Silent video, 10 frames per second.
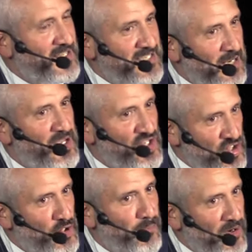and it's going to be
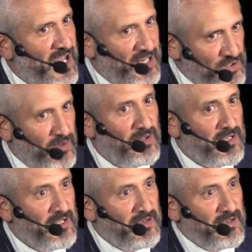supernatural,
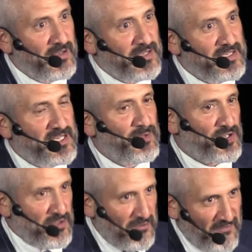
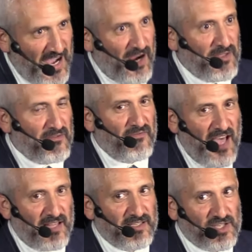similar to the fire that
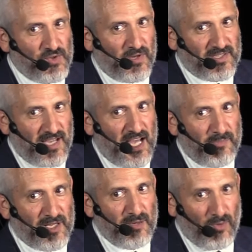fell and destroyed
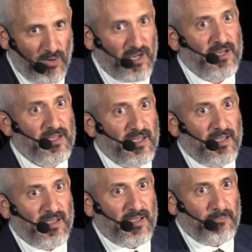Sodom and Gomorrah.
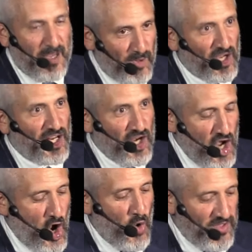People are going
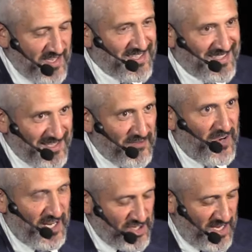to know this is a
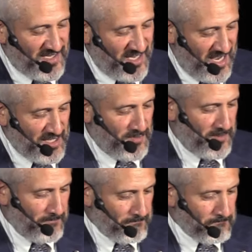divine chastisement.